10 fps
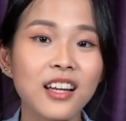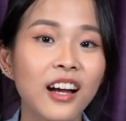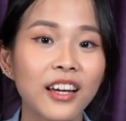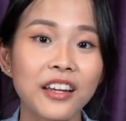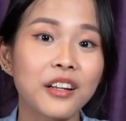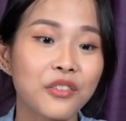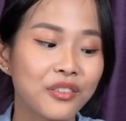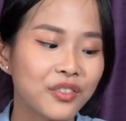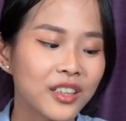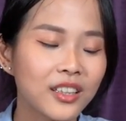can't get enough
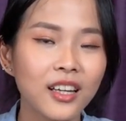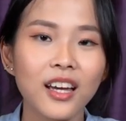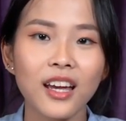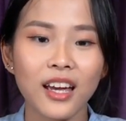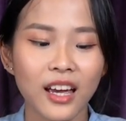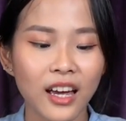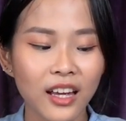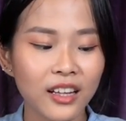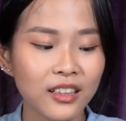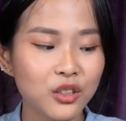of it.
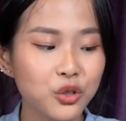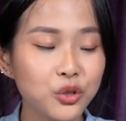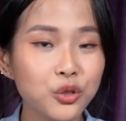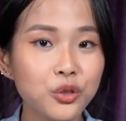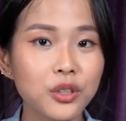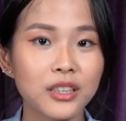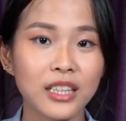And do